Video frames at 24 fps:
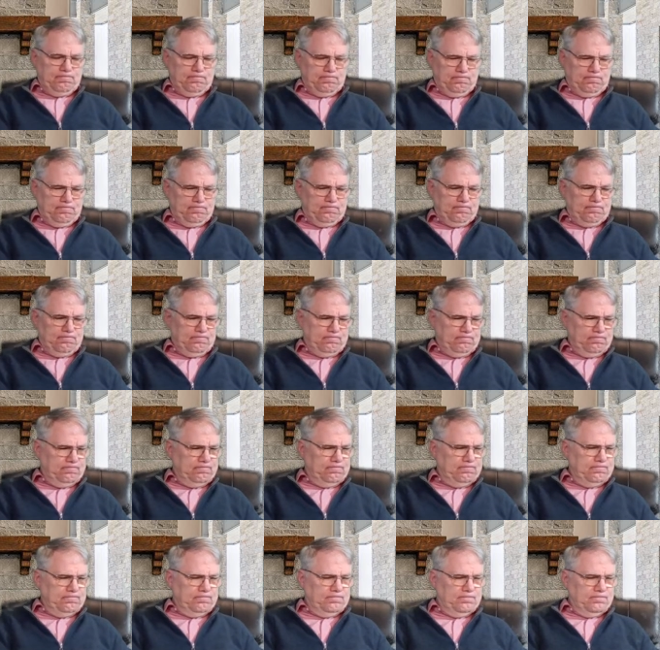
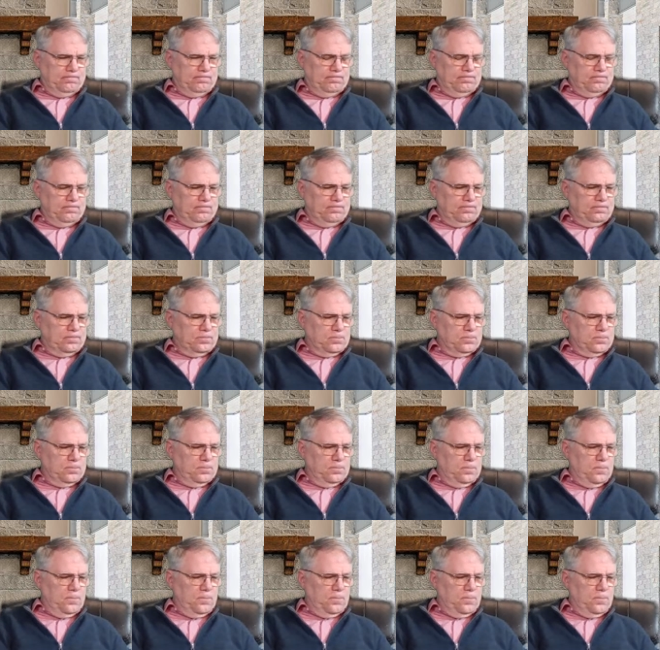(silence)